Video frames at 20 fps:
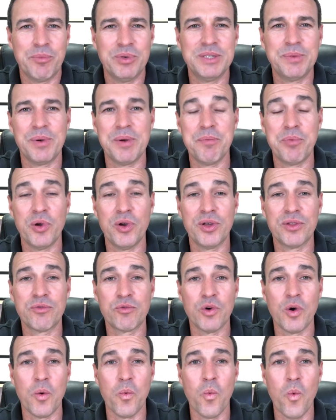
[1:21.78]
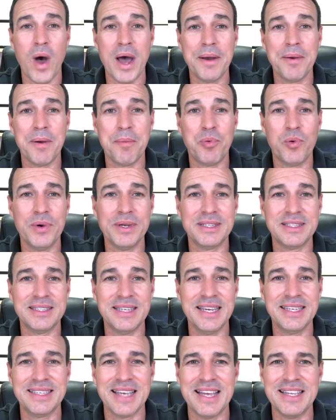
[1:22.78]
Brisbane and Perth grew at
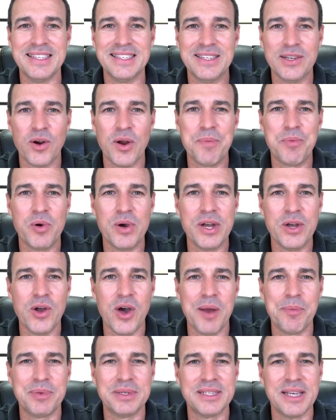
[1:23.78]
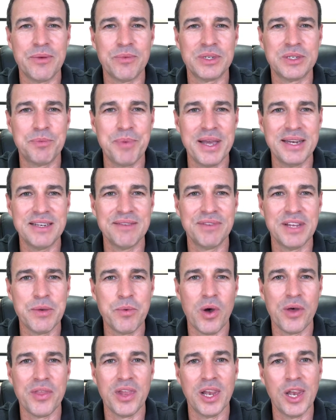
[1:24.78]
1.6% and 0.9% respectively,
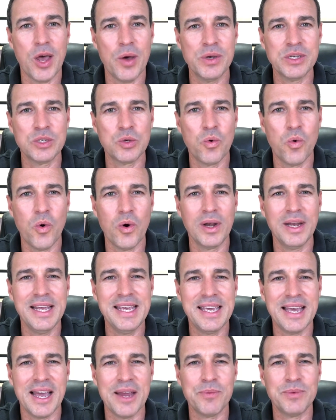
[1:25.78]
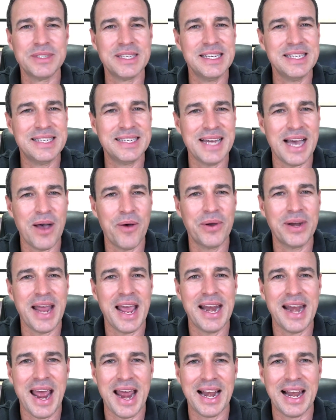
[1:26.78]
while the lowest quarterly gain was in Darwin
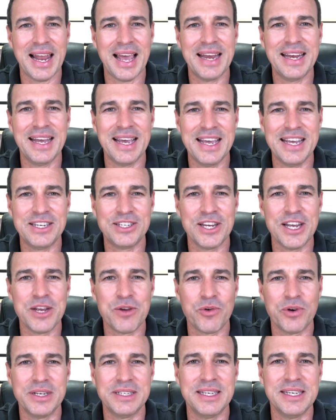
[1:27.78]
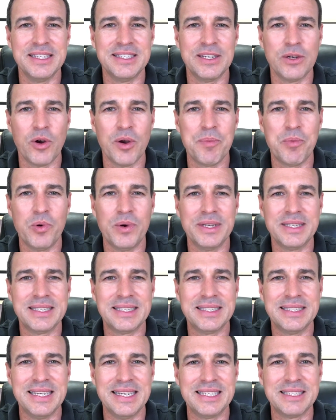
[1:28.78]
and Adelaide, each increasing
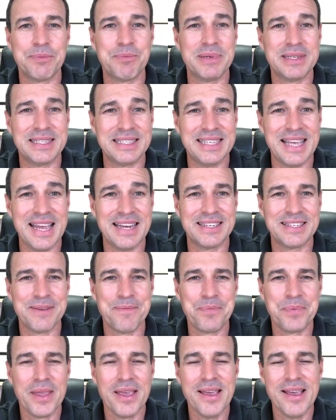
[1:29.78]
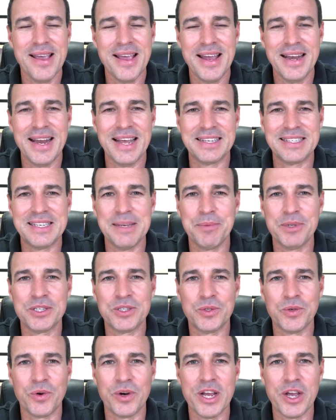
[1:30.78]
0.6%. Now, a similar
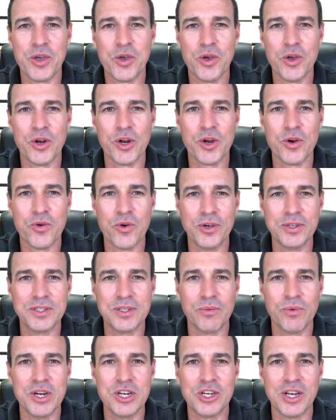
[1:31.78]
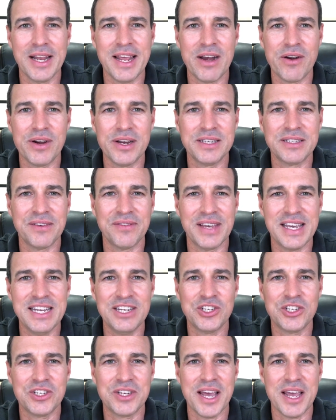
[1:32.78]
story occurred across the regional areas of
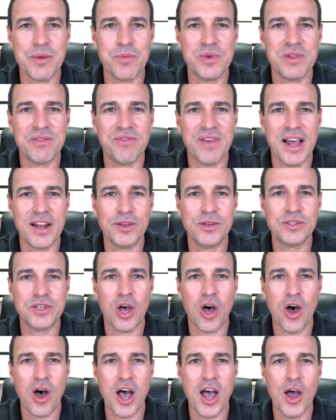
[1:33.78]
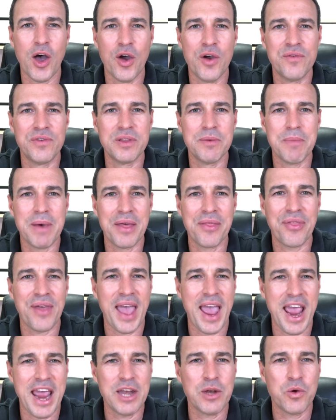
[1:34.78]
each state, with values higher over the month
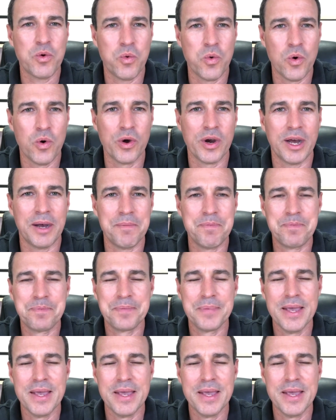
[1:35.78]
and quarter.